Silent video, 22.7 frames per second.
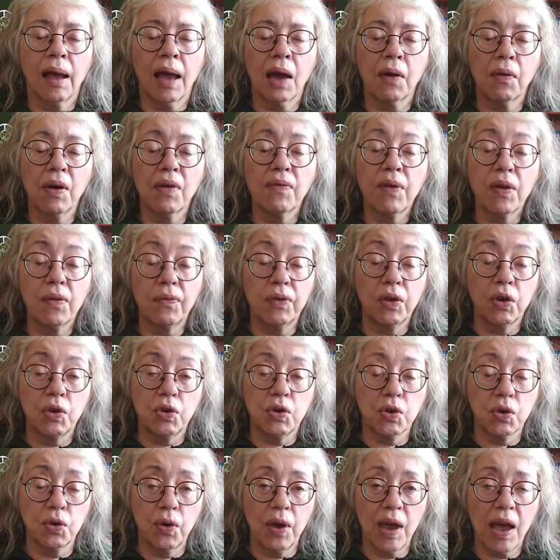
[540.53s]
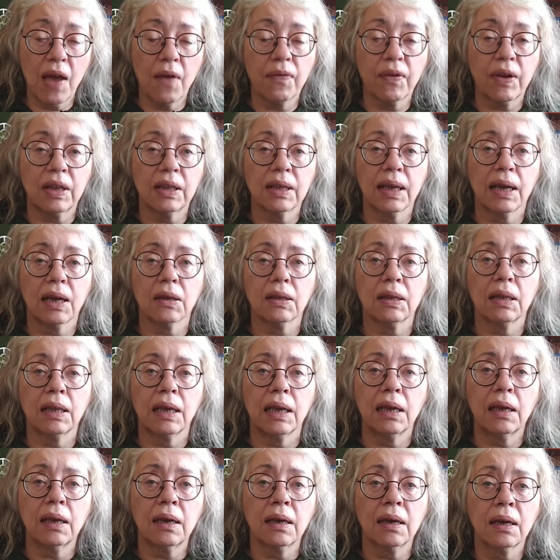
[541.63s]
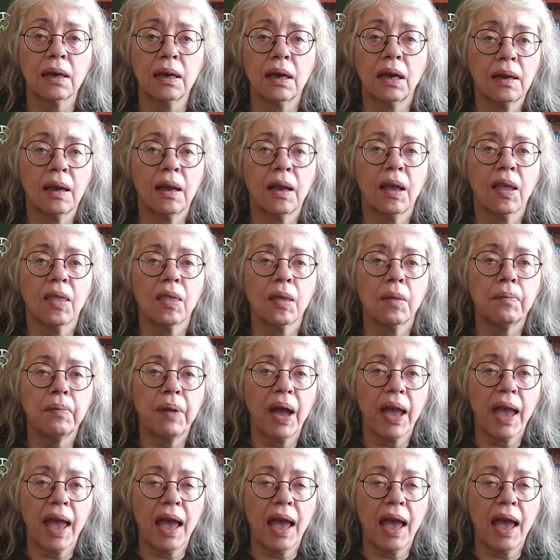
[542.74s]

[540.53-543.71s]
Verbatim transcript: However, if you do have Cloud Link, then by